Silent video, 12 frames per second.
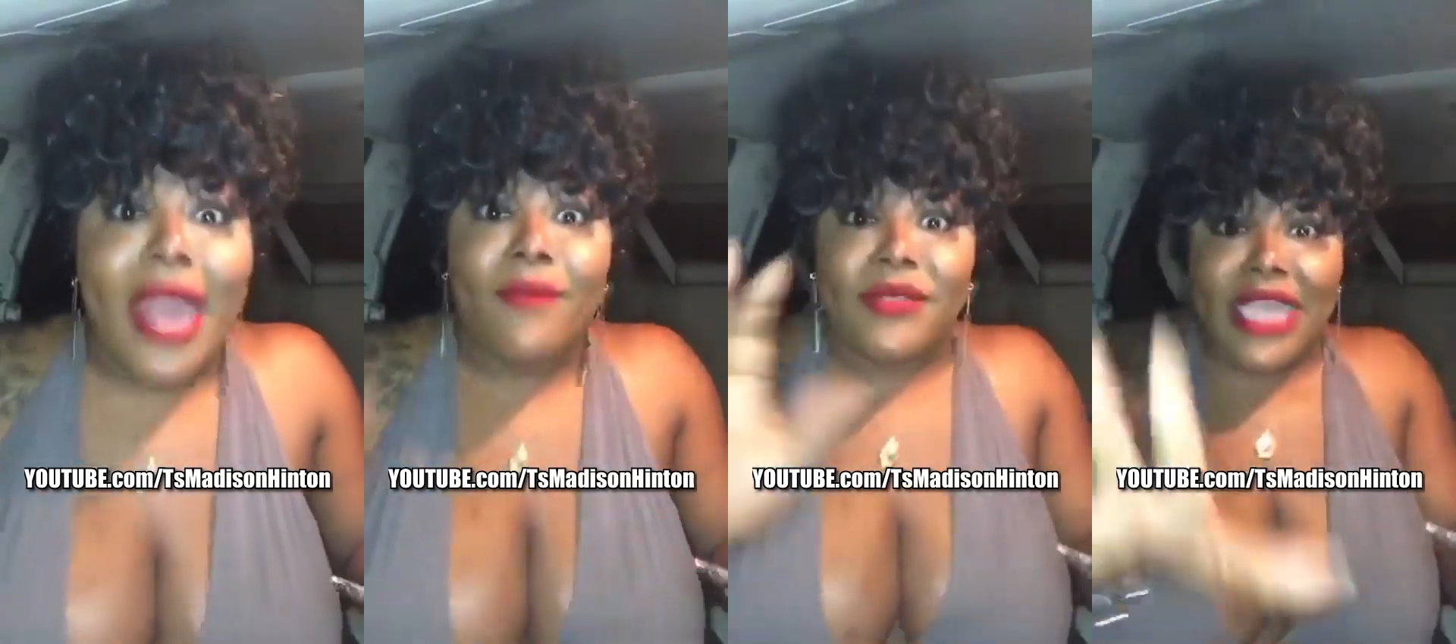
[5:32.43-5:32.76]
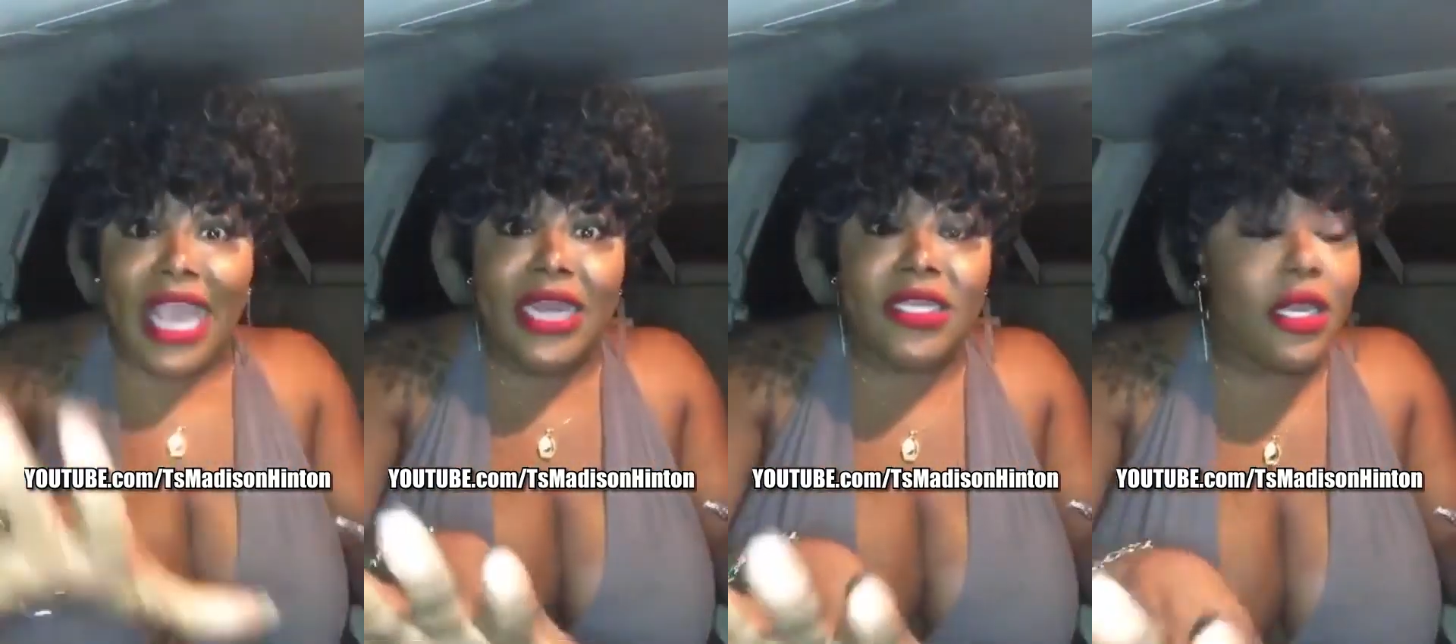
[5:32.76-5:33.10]
I'm
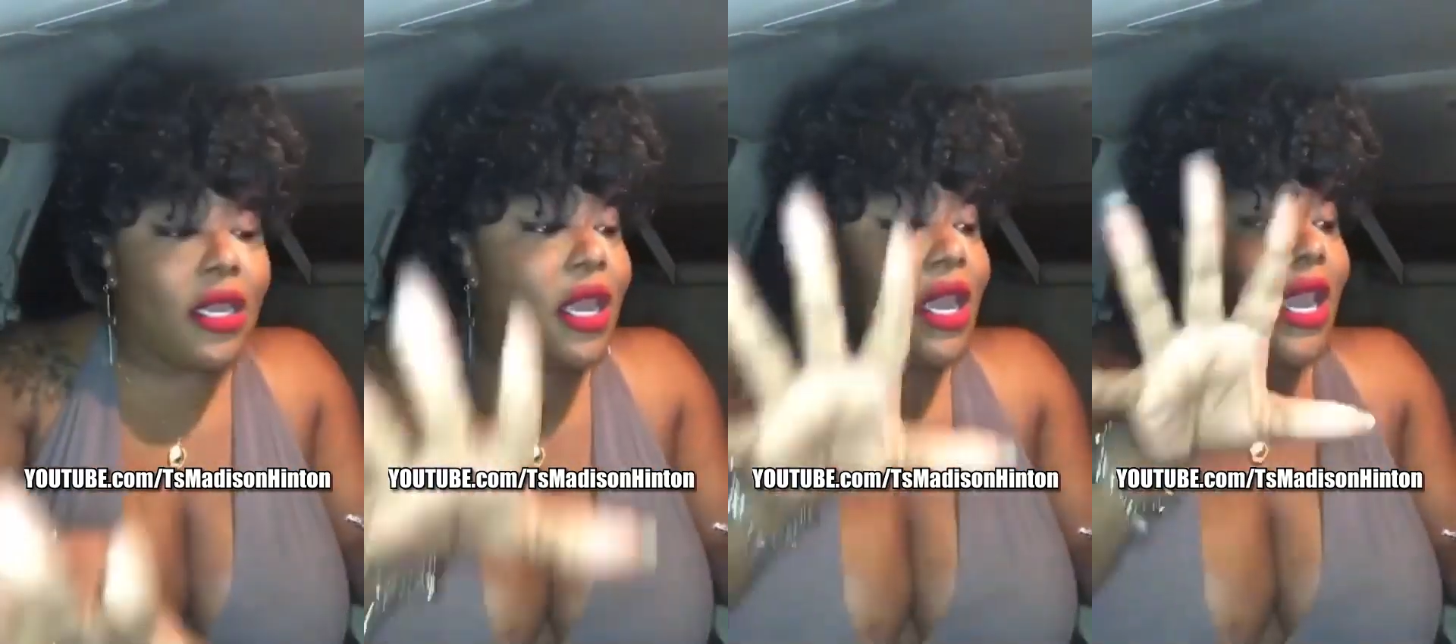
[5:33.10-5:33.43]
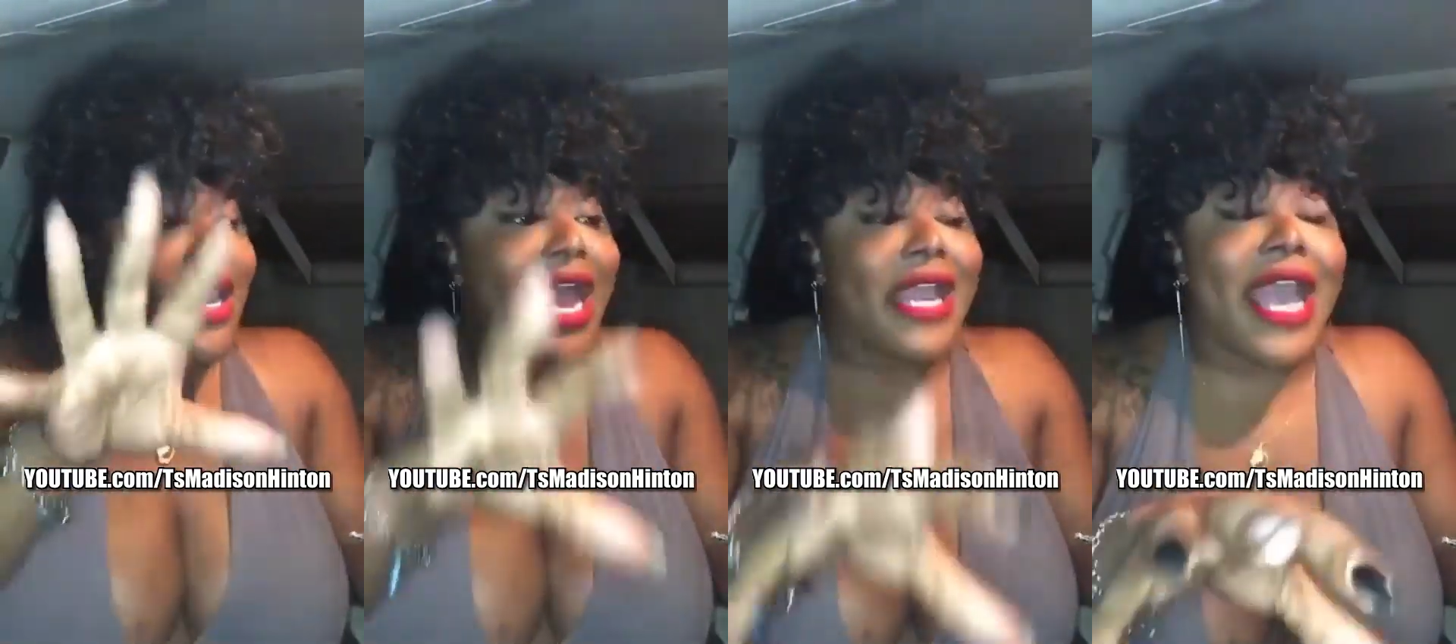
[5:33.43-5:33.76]
telling you.
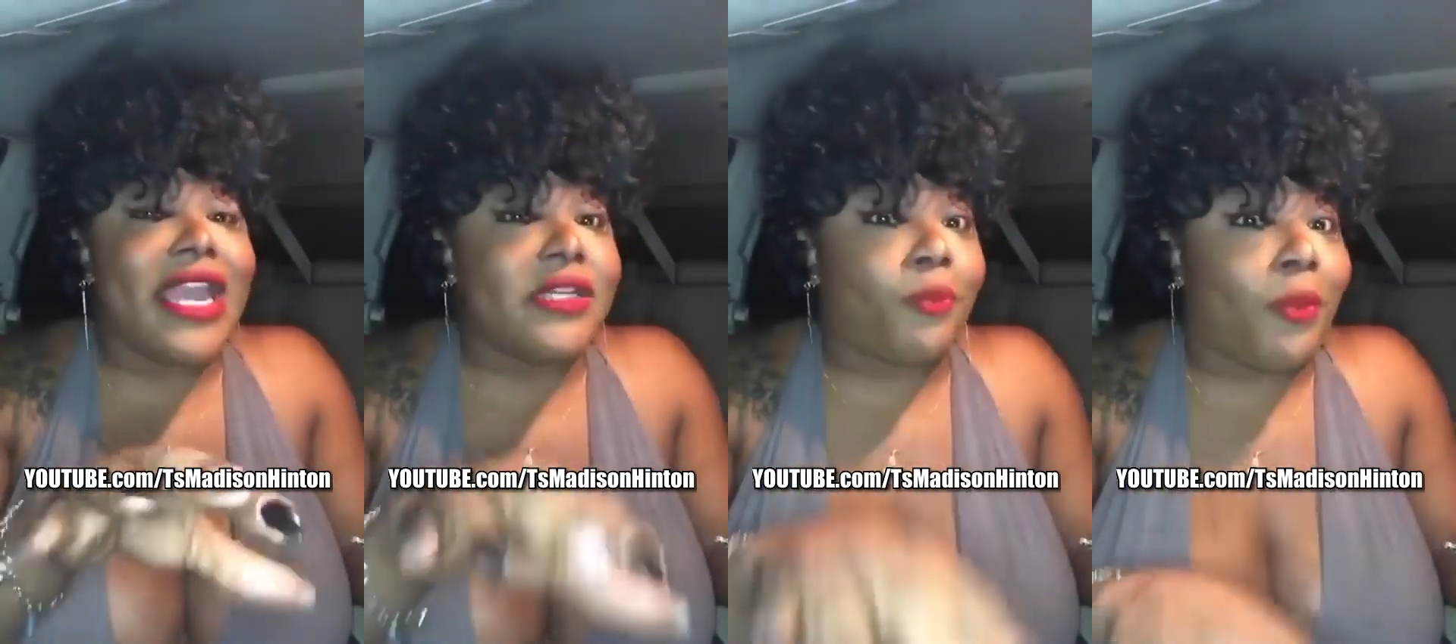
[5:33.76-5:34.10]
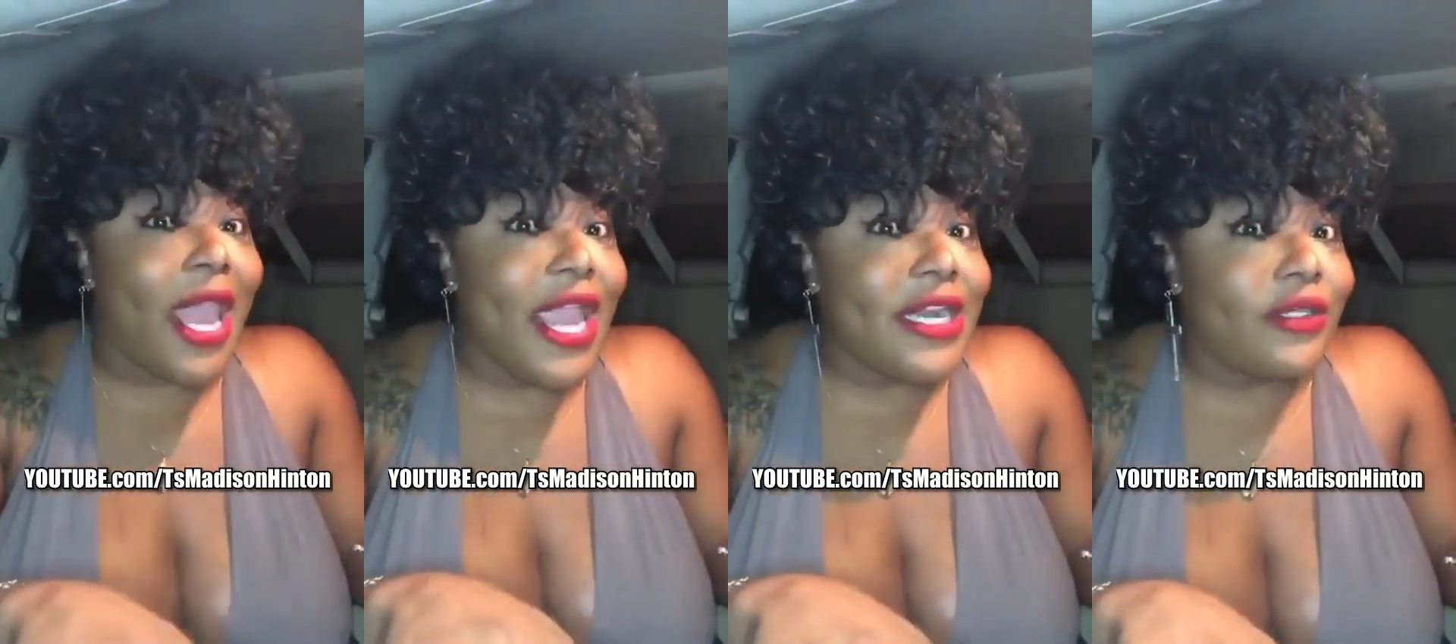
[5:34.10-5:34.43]
And I got this
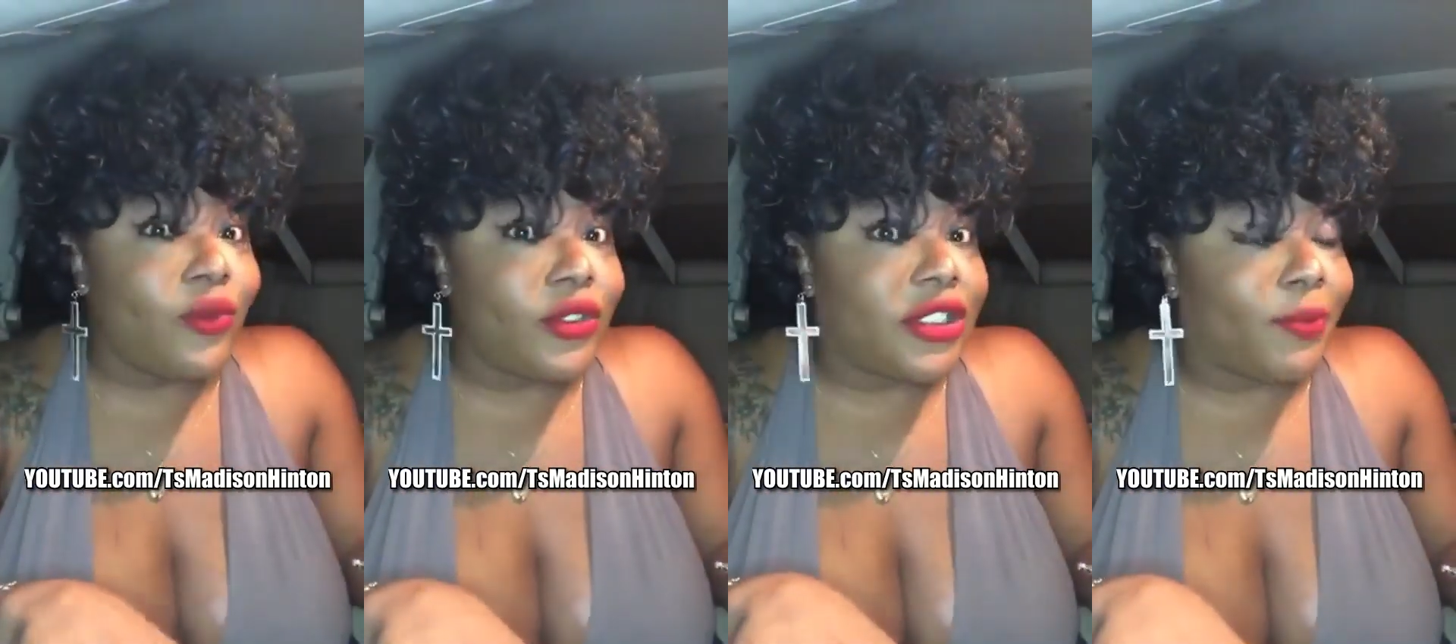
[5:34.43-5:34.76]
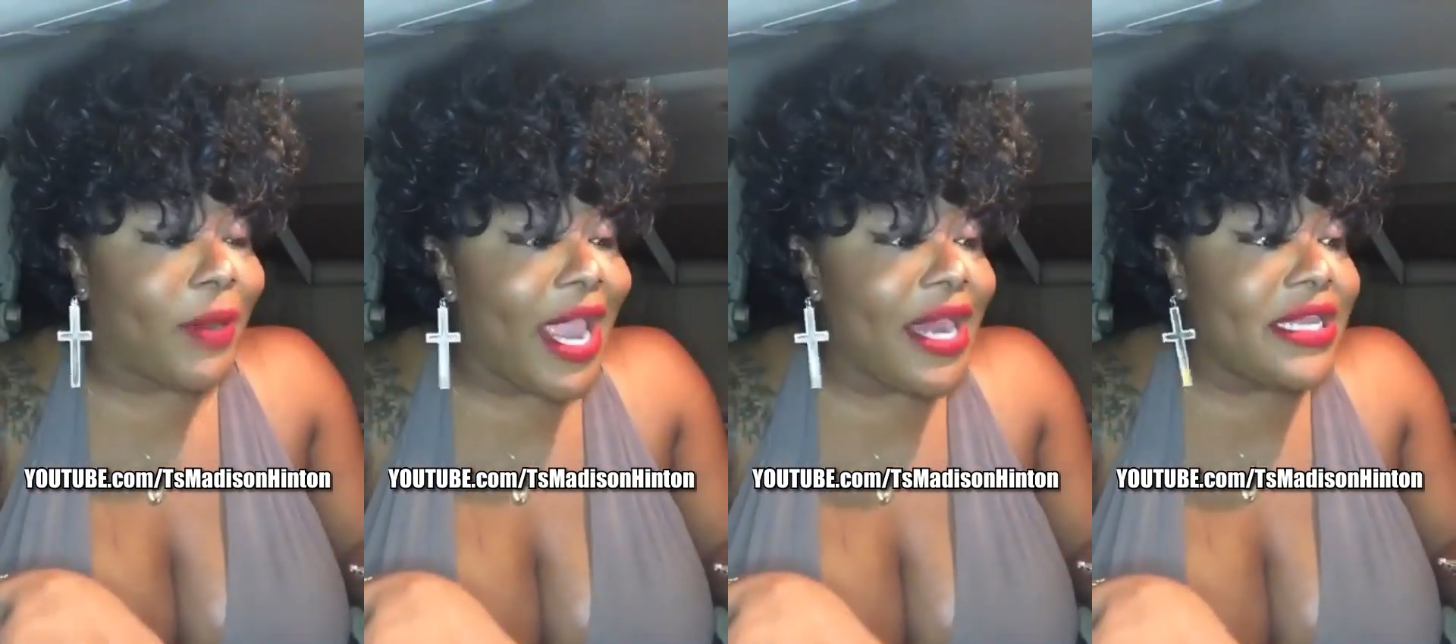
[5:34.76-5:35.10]

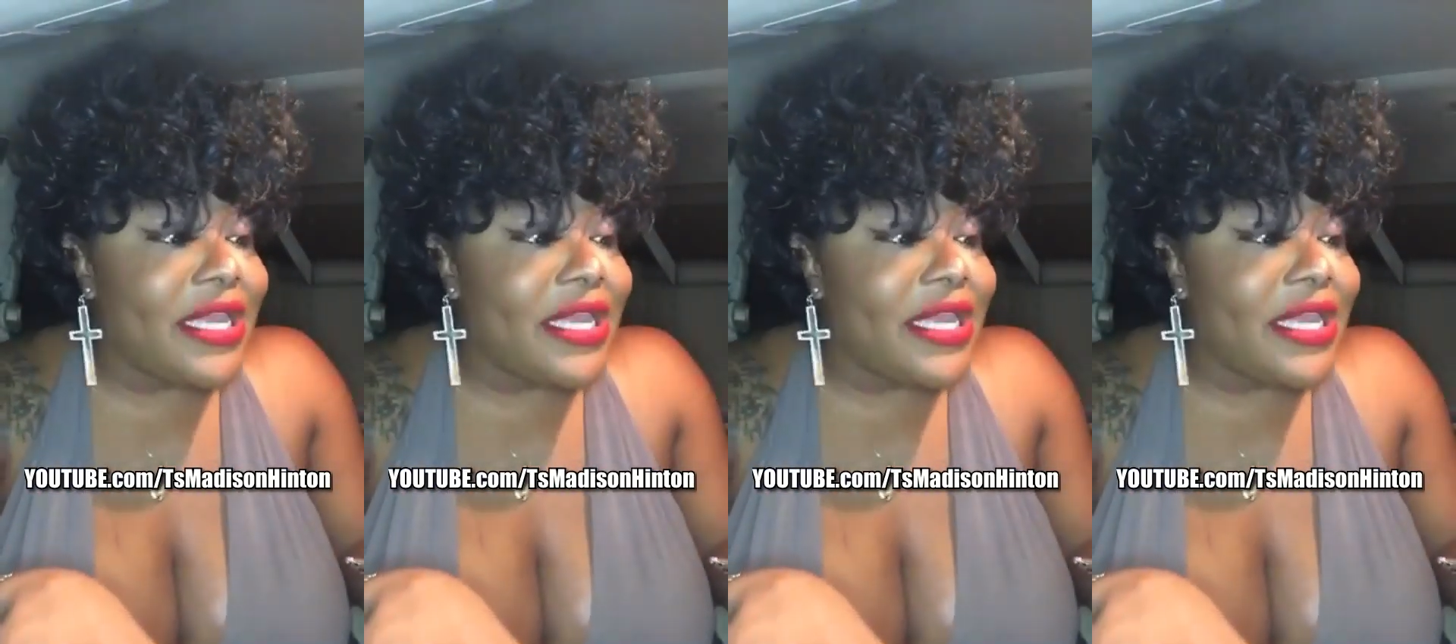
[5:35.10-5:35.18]
plain